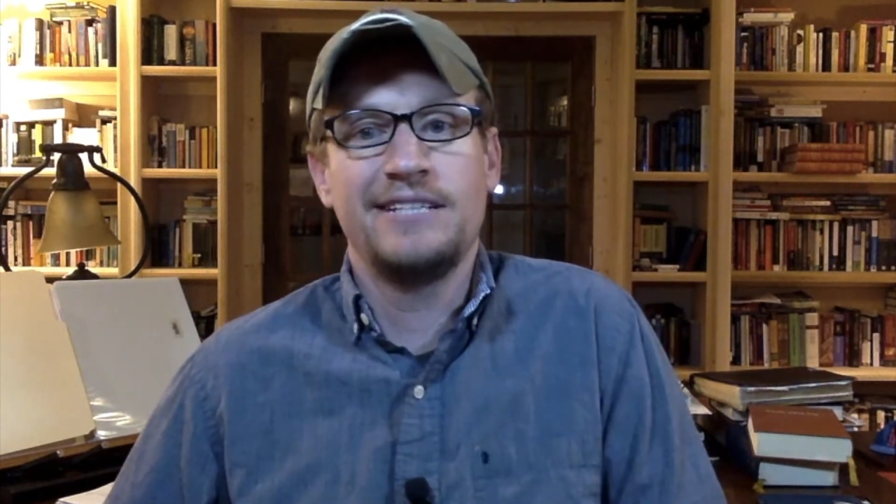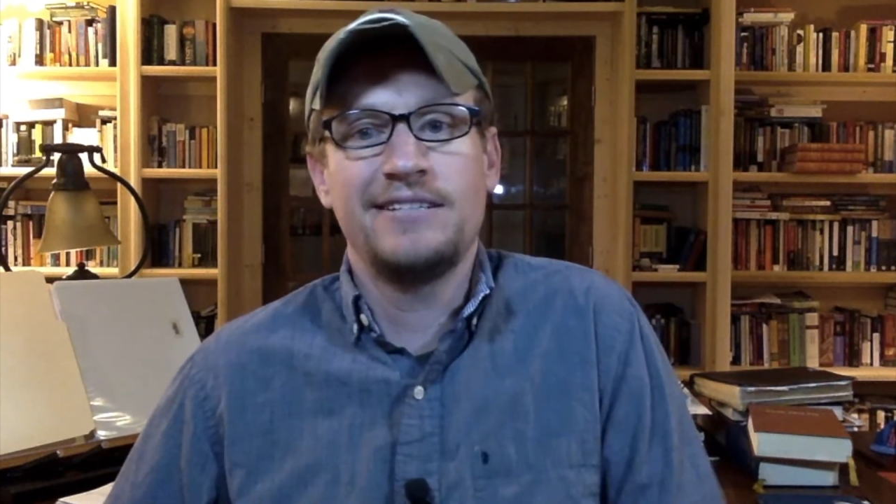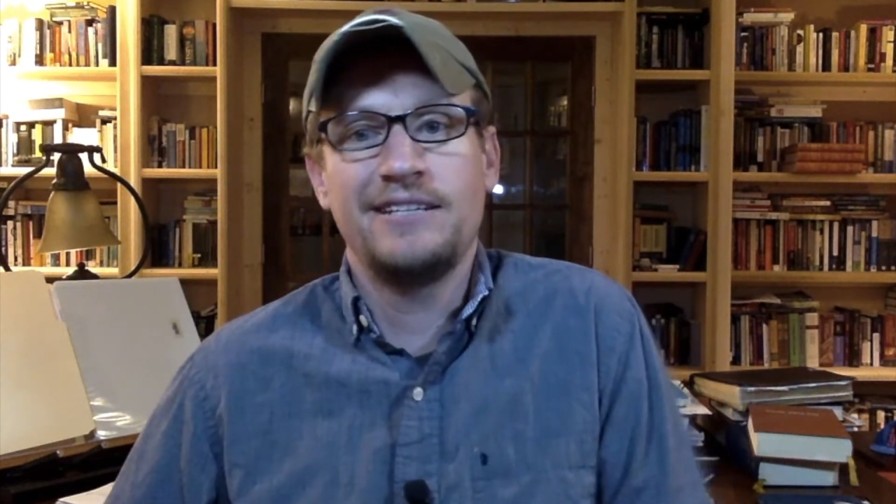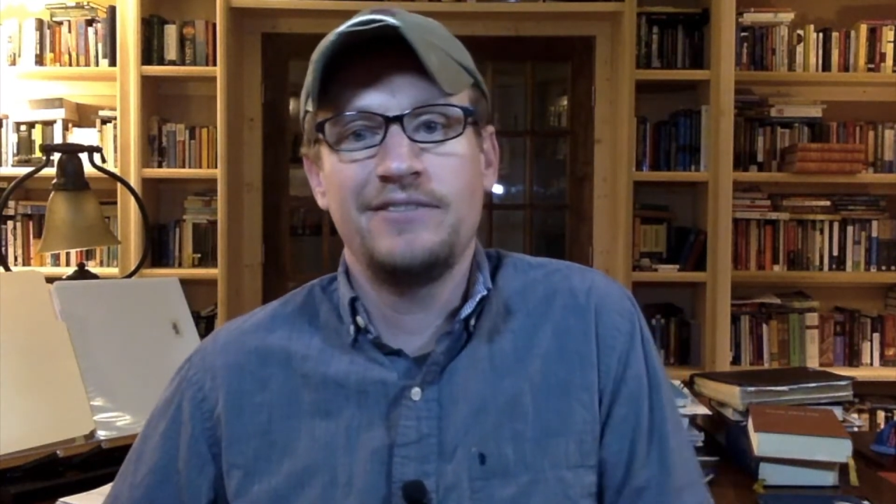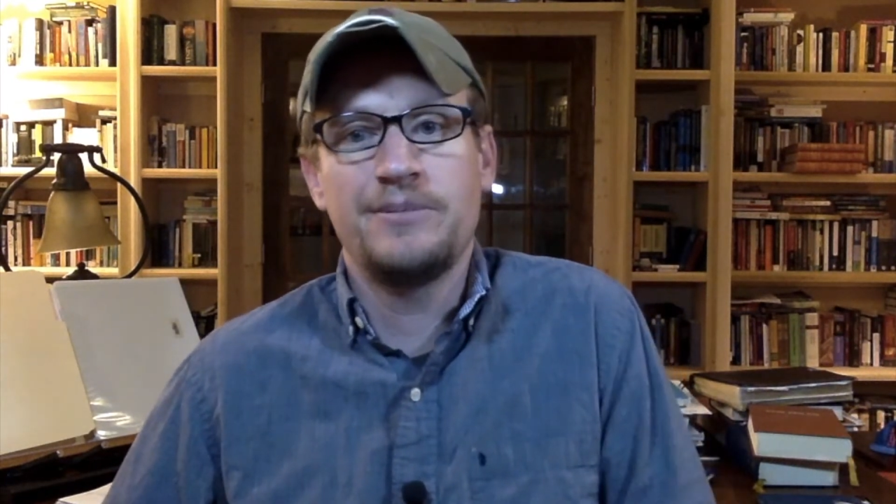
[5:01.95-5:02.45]

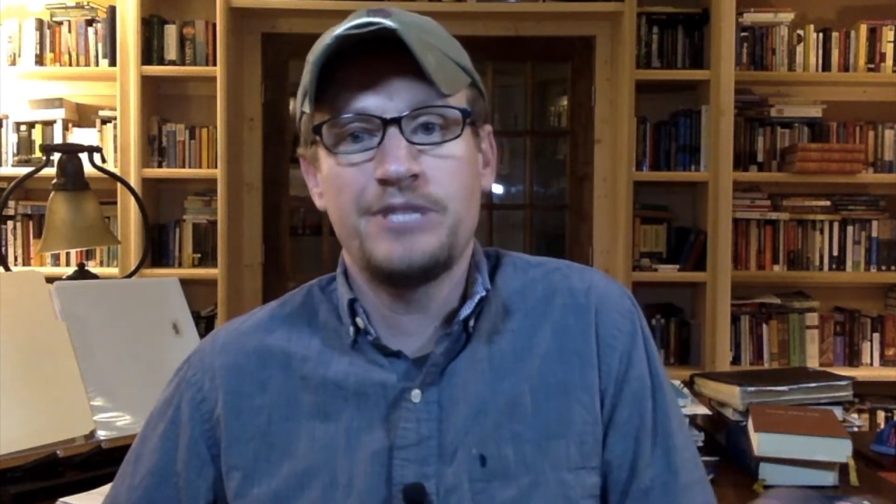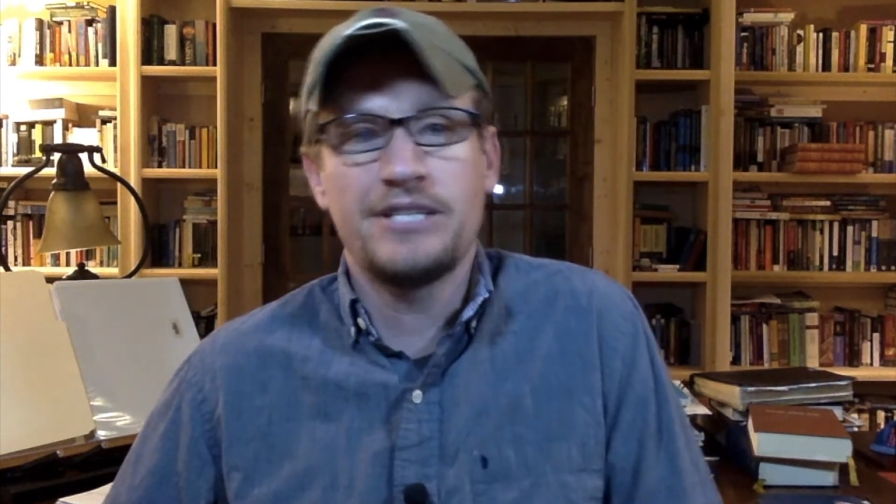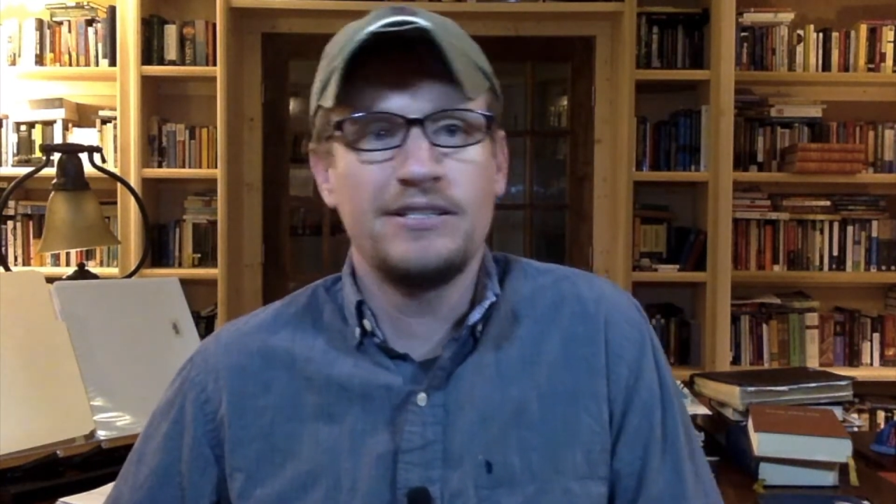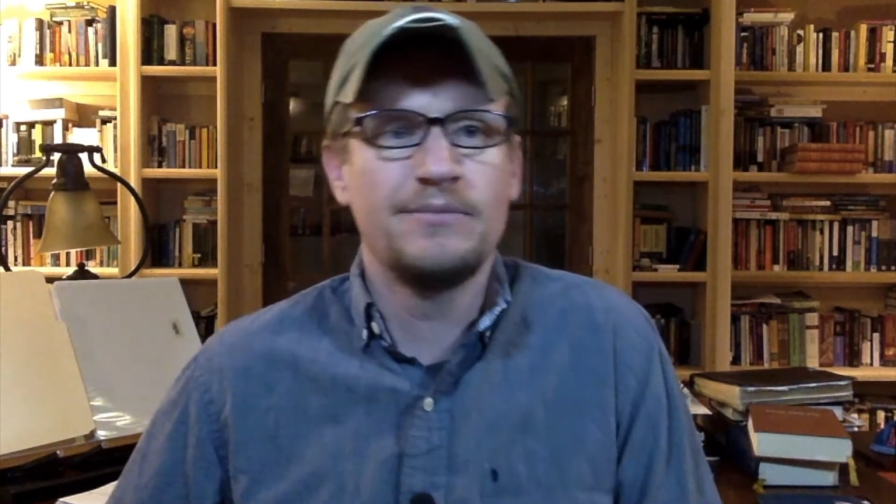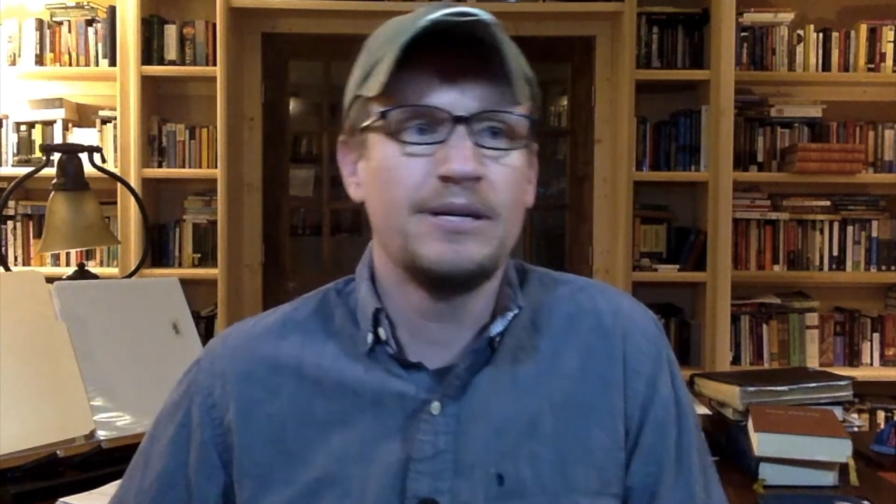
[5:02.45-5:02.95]
not even
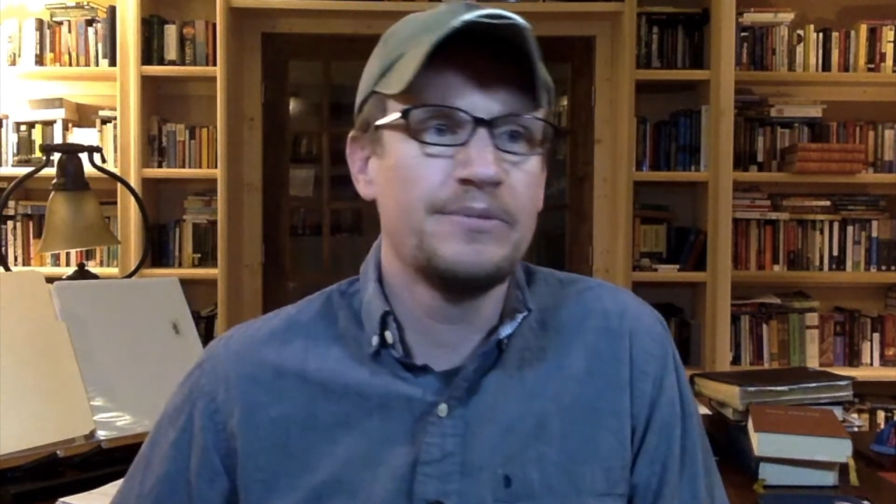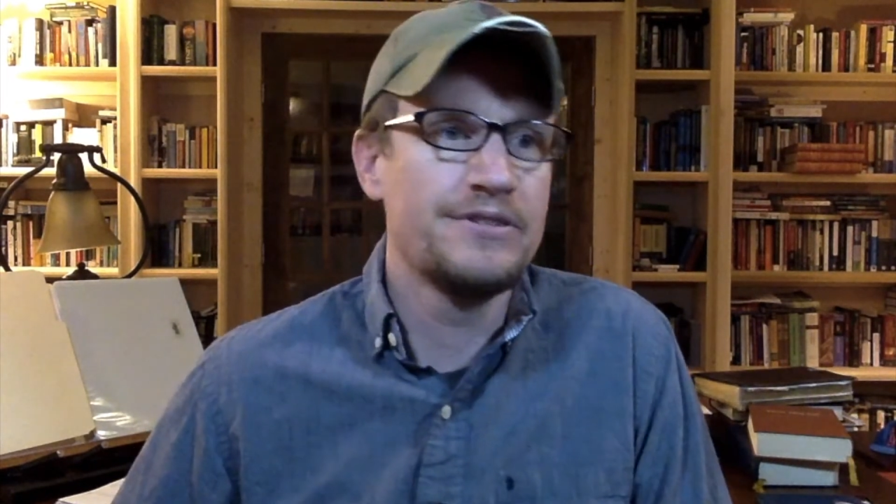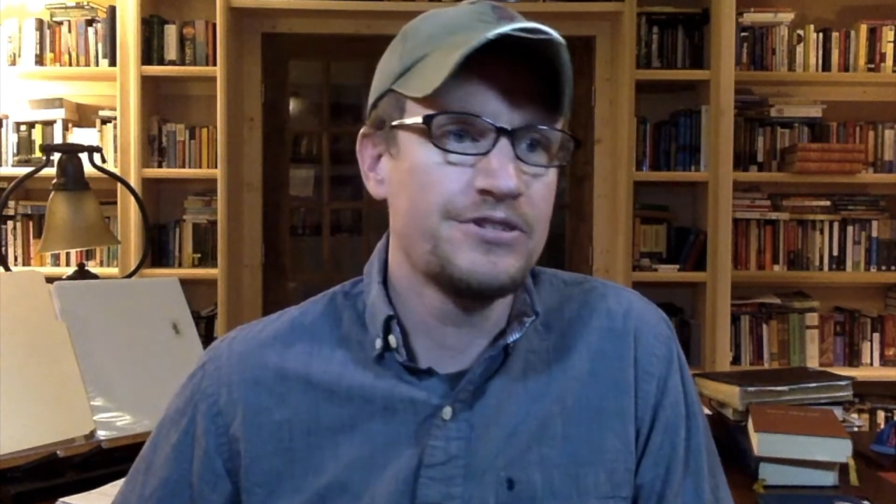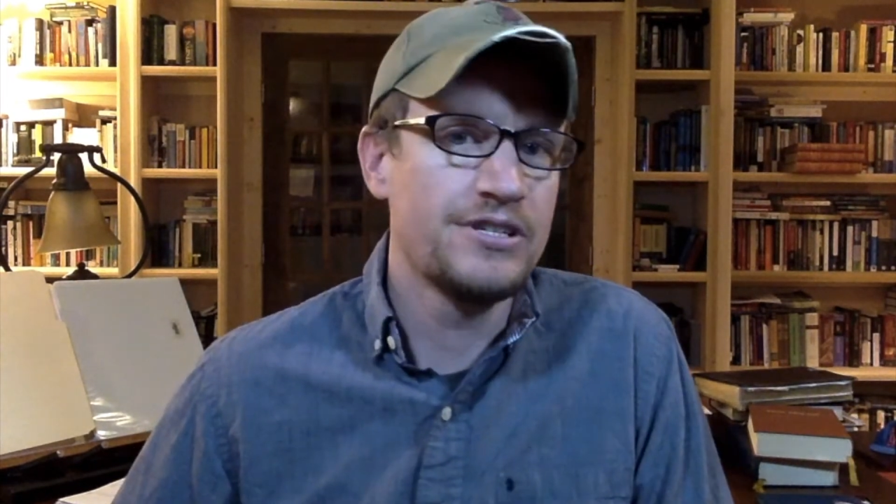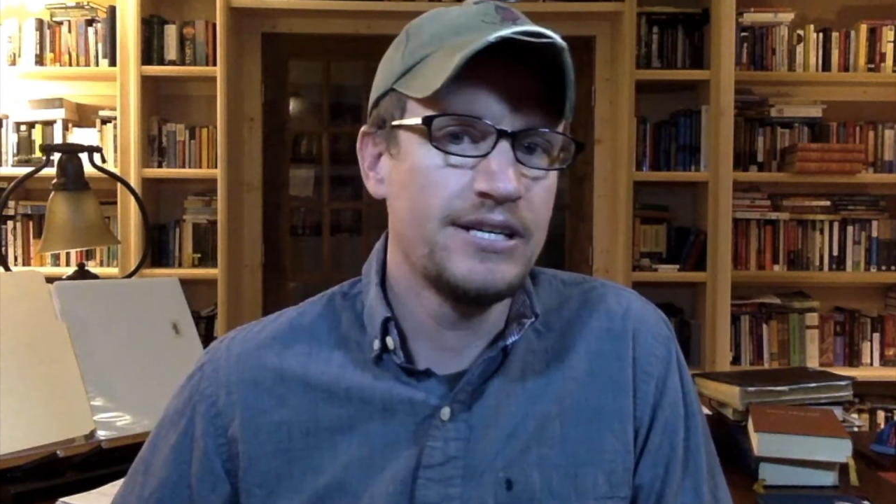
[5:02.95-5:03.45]
objecting to my position.